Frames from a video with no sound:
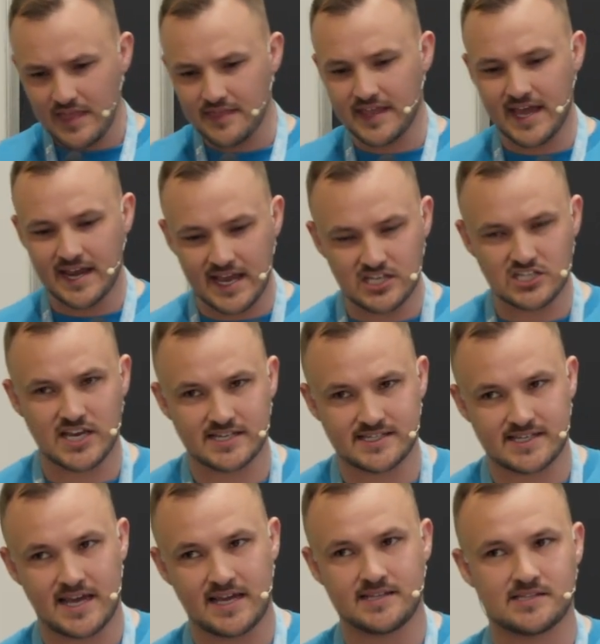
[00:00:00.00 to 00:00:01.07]
the
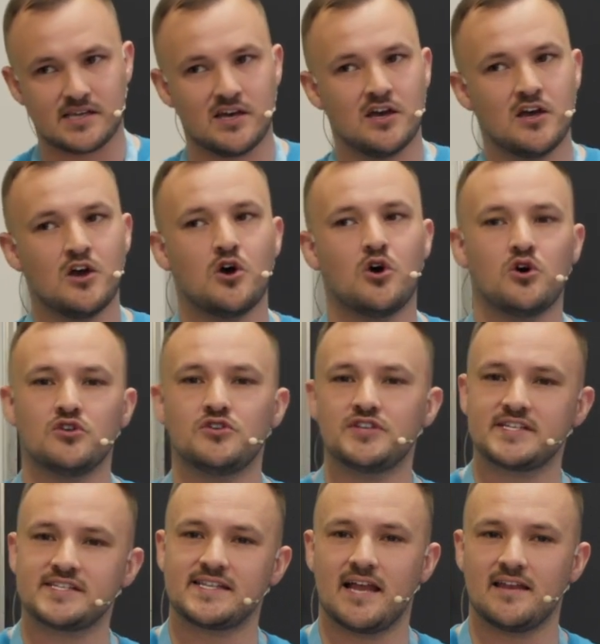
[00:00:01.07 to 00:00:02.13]
NHS data,
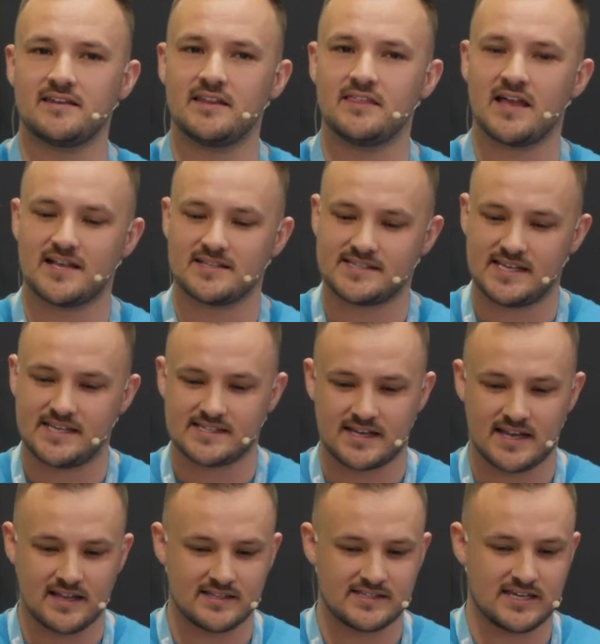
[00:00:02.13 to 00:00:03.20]
understanding that
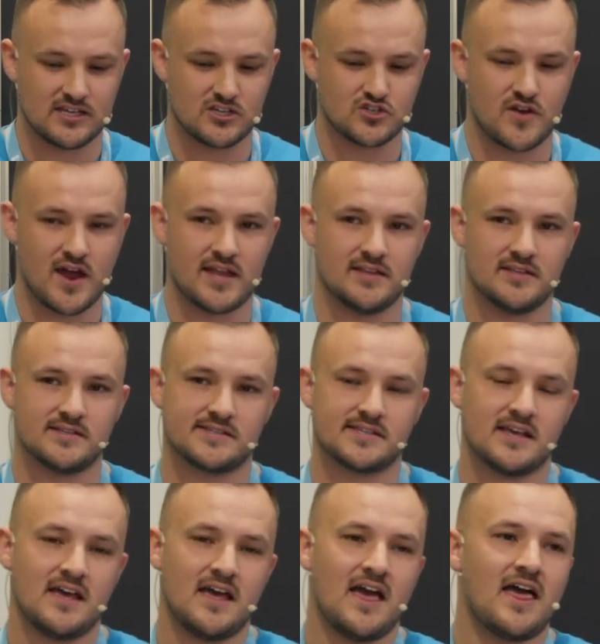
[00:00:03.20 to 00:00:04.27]
seasonality and trends,
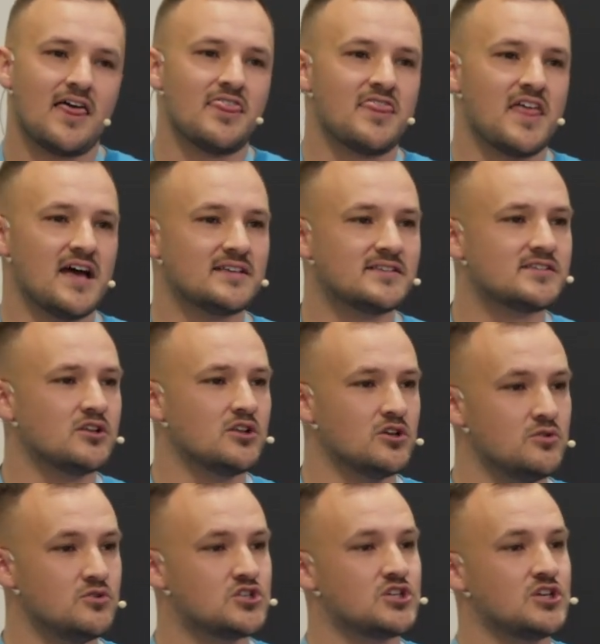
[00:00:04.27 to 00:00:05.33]
that
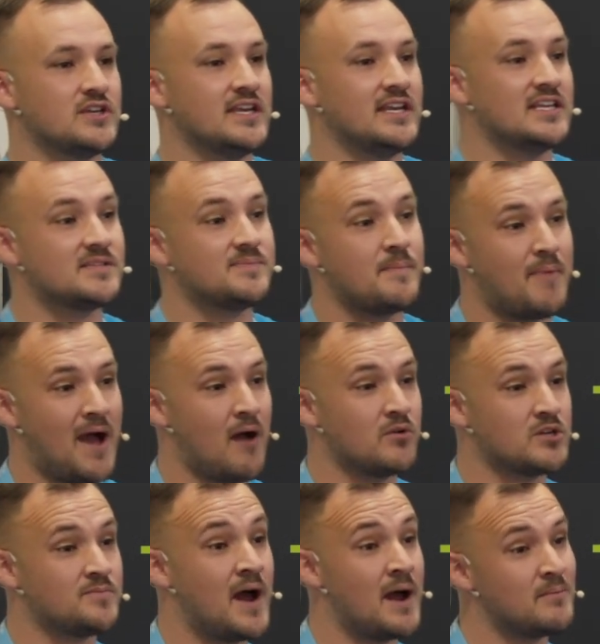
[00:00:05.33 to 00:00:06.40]
solution needed to be
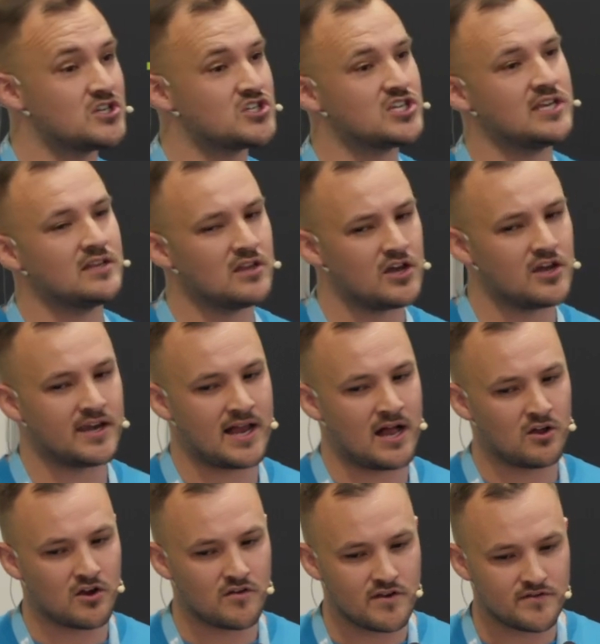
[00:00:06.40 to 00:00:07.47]
powered by machine learning
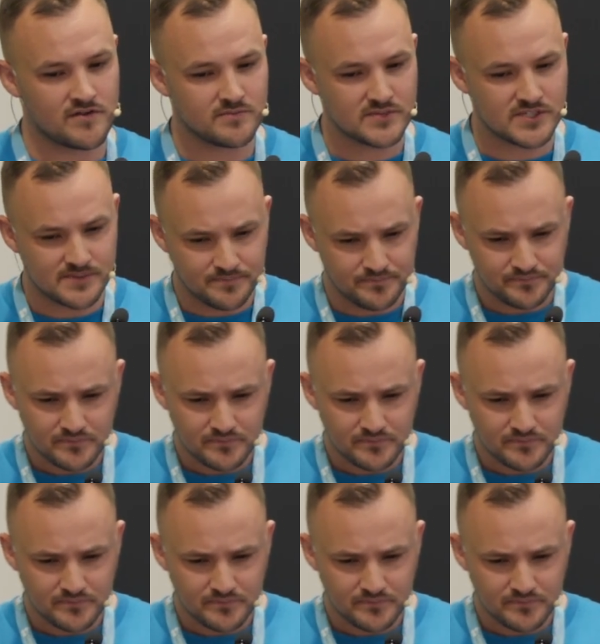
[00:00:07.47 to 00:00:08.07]
algorithms.